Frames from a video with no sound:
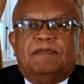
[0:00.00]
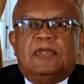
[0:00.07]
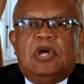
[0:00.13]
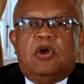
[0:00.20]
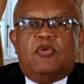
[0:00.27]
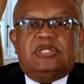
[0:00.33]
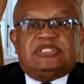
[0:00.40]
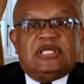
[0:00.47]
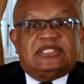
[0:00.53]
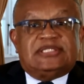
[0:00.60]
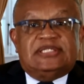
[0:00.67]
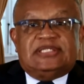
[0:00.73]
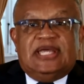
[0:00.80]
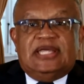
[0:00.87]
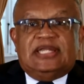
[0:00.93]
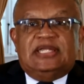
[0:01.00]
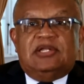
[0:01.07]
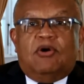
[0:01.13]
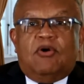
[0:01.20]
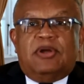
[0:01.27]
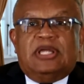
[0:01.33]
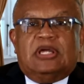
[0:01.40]
Resuscitating
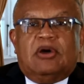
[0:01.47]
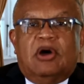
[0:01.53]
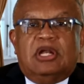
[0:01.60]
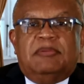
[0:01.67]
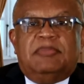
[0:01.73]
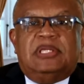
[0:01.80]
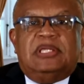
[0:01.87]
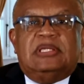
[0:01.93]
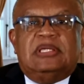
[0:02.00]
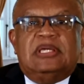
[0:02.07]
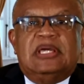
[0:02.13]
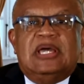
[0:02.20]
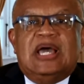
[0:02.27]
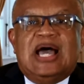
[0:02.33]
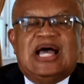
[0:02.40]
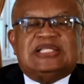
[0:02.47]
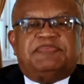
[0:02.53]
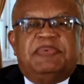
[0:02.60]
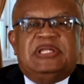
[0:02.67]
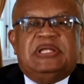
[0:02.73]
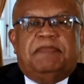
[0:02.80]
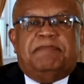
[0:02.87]
our economy has
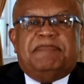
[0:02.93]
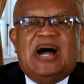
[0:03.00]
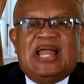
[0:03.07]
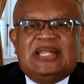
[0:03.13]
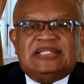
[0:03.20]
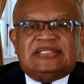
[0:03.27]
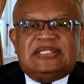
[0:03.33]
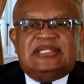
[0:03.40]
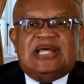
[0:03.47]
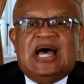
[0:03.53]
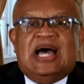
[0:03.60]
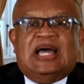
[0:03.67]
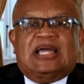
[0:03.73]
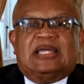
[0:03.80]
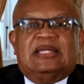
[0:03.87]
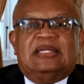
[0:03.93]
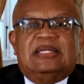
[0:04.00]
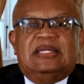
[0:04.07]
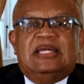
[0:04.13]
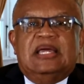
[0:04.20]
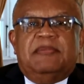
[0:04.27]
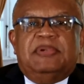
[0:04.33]
been a balancing act
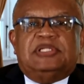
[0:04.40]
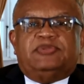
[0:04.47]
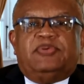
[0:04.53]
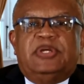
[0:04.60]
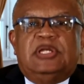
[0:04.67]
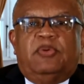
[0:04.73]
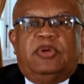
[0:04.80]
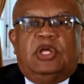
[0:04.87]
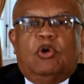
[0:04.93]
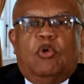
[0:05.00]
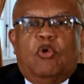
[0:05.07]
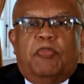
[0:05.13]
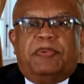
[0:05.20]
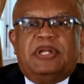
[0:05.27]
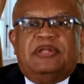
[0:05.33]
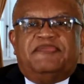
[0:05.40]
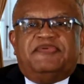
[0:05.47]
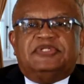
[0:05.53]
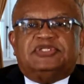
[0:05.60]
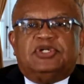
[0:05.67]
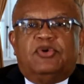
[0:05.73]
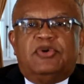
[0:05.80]
between reopening for
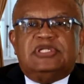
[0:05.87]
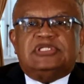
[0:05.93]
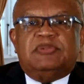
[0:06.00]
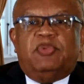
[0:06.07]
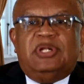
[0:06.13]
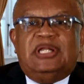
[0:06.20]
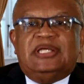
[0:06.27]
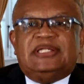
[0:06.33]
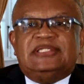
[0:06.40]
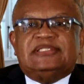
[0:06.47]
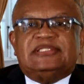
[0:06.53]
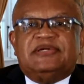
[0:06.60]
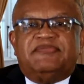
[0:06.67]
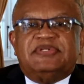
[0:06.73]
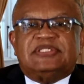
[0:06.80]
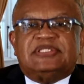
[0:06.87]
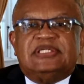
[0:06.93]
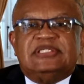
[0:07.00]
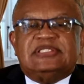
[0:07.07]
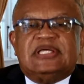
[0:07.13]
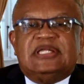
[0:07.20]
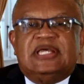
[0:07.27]
tourism-related
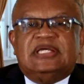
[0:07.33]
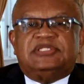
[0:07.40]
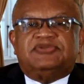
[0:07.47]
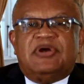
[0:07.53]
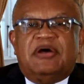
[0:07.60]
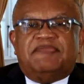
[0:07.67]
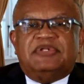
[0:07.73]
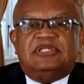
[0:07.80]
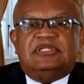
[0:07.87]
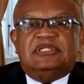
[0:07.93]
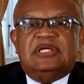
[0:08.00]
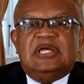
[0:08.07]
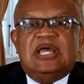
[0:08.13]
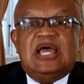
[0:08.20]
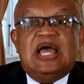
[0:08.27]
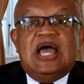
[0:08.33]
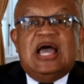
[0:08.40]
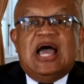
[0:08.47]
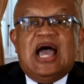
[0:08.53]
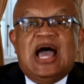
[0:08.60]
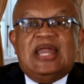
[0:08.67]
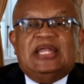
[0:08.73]
services and air travel
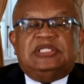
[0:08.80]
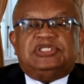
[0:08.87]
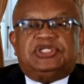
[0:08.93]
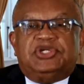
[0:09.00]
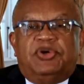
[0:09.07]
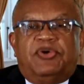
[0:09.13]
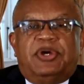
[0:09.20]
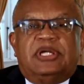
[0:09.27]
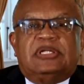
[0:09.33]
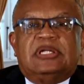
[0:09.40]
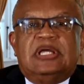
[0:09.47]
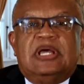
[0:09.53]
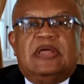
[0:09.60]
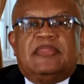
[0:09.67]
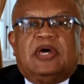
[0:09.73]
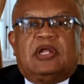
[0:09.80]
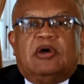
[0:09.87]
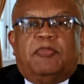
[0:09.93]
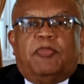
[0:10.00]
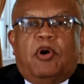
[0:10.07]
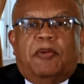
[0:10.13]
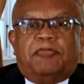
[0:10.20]
and ensuring that our
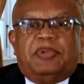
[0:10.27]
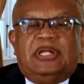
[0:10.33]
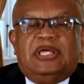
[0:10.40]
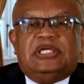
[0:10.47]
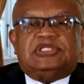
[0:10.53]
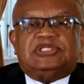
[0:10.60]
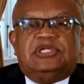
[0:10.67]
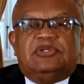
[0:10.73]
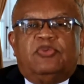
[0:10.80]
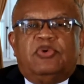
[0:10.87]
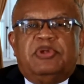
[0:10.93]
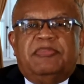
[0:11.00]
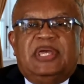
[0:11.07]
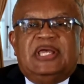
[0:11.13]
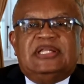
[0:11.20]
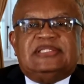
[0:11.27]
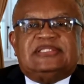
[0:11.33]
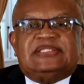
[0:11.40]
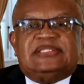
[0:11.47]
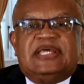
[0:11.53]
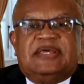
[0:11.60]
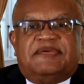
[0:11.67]
population remains
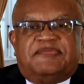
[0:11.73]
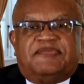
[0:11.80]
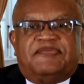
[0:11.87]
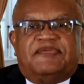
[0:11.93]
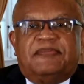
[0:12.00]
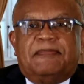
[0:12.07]
safe.